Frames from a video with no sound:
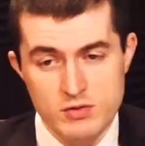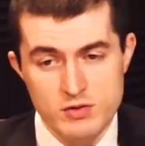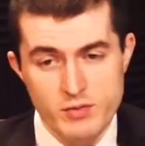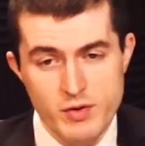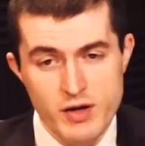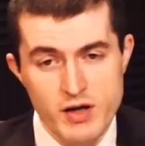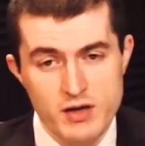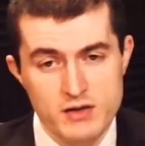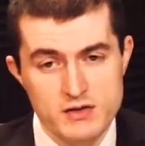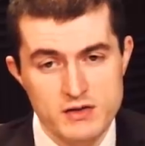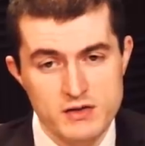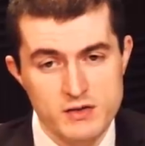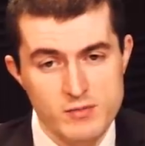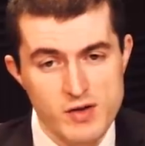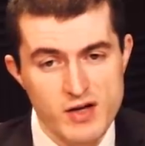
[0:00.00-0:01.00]
about the
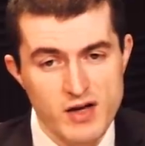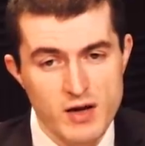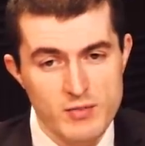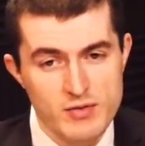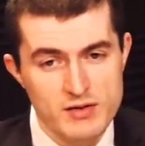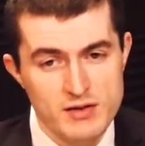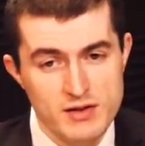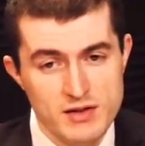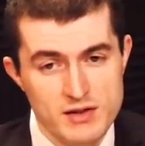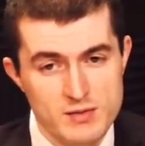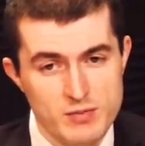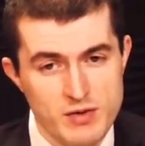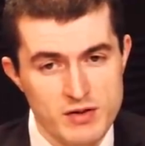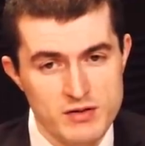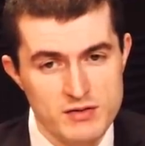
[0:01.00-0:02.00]
biology, let me comment that I
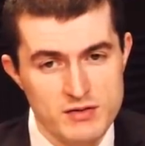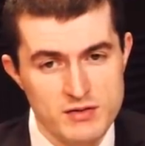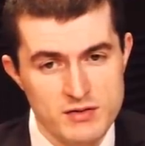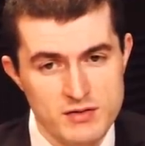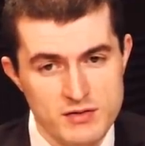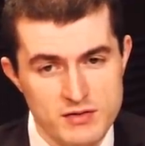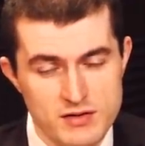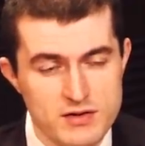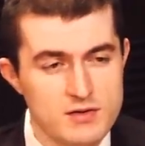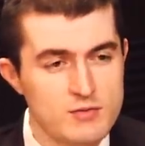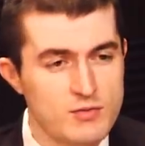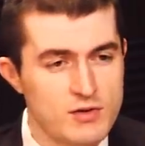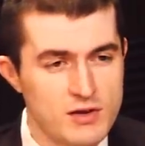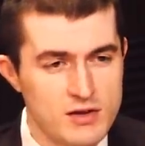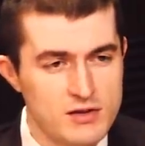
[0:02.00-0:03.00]
spent, this is
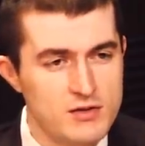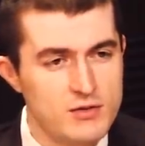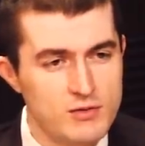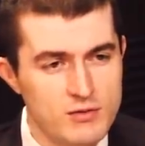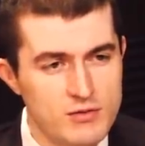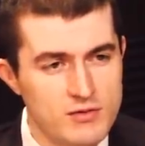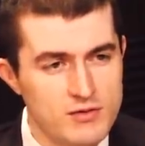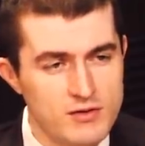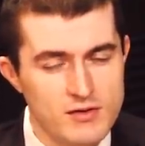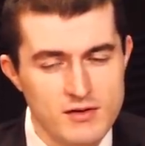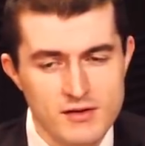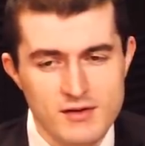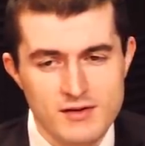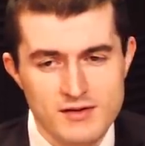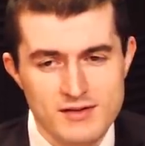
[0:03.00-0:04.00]
what I do.
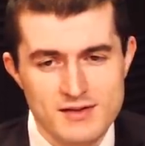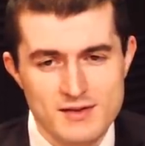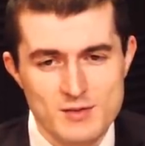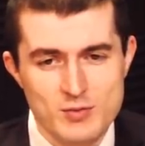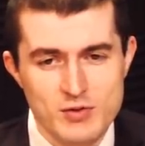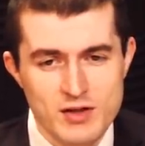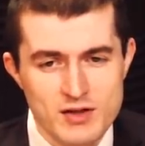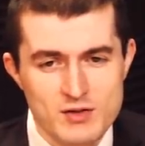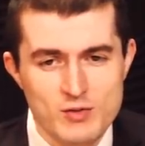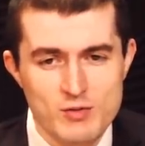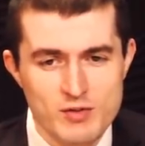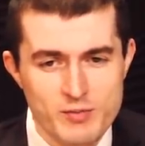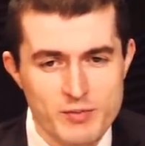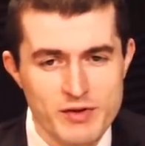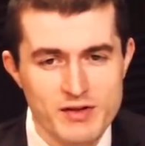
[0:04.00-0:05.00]
This is what I do
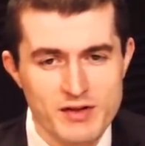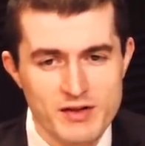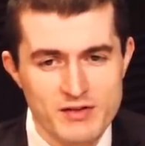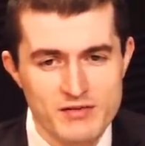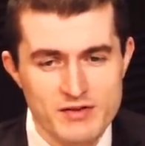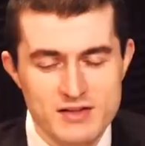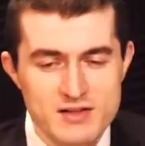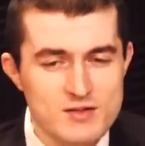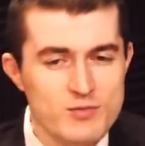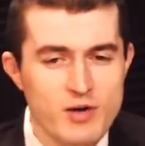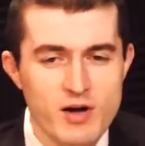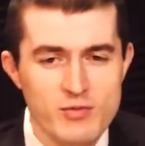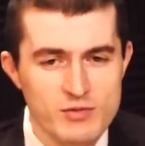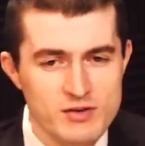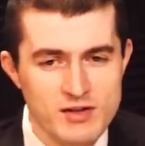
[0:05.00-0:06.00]
with my life. This is
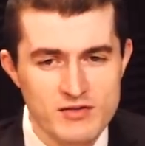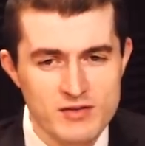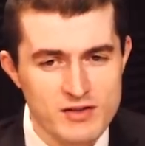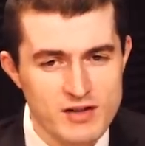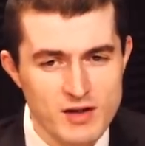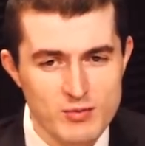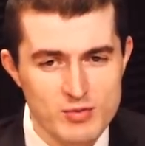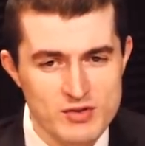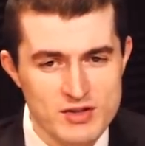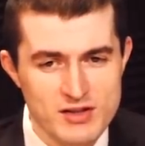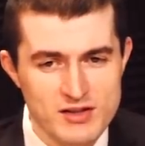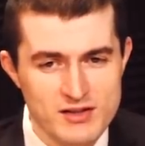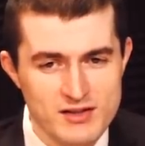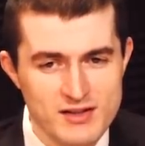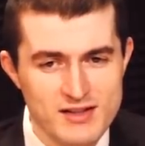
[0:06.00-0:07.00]
why I will never accomplish
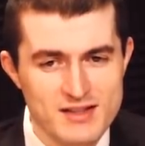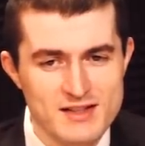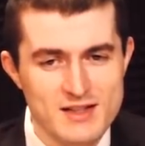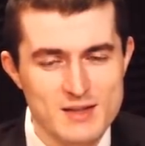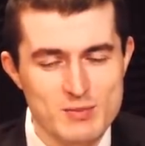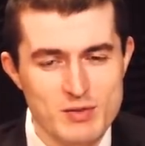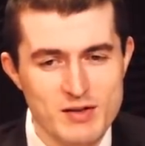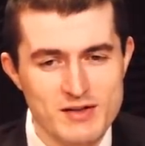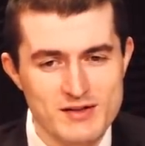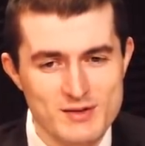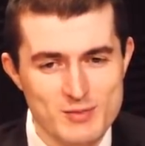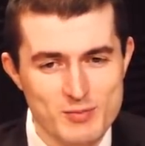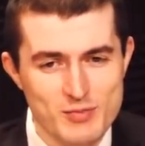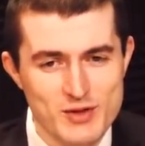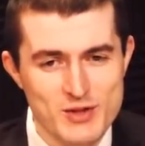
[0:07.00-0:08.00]
anything, is I
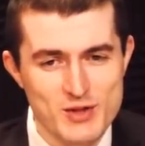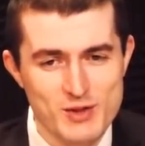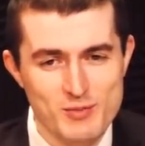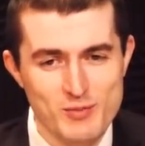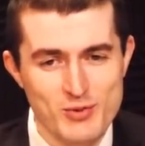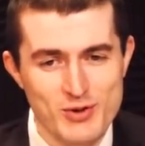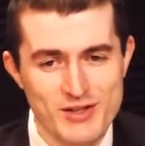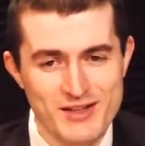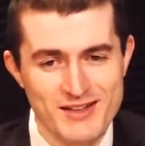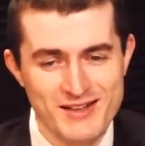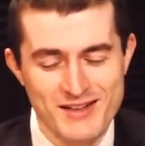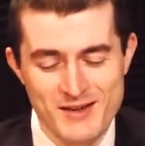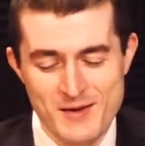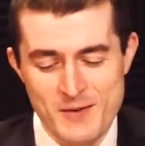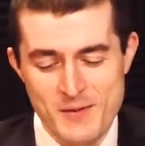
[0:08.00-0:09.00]
spent much of the morning